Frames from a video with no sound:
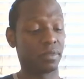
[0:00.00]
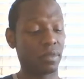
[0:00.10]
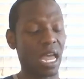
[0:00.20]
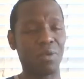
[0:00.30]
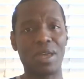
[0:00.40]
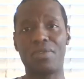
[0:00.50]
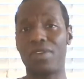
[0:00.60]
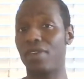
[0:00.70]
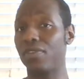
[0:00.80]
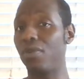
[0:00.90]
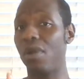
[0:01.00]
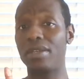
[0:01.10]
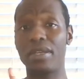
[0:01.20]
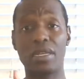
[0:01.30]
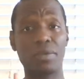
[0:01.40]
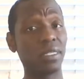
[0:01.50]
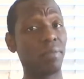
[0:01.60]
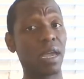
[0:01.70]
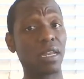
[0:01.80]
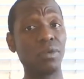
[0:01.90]
However, if you are dealing with
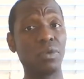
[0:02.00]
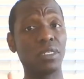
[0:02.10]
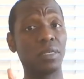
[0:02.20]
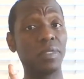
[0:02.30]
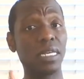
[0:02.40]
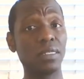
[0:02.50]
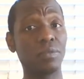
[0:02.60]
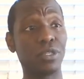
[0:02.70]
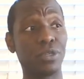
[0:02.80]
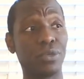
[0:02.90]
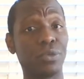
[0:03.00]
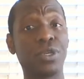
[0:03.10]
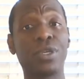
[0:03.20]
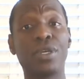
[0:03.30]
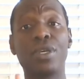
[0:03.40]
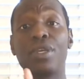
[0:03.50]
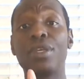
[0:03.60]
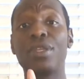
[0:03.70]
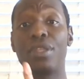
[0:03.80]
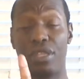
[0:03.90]
somebody who is obsessed with you,
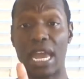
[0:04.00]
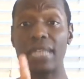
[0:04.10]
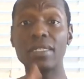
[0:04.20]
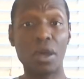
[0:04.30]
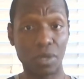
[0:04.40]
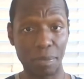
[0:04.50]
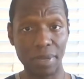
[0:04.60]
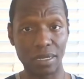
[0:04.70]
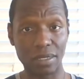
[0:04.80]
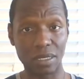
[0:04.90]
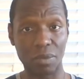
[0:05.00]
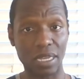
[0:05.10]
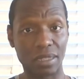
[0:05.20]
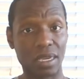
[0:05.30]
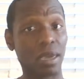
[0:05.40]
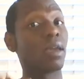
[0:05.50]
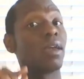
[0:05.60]
that's codependency right there.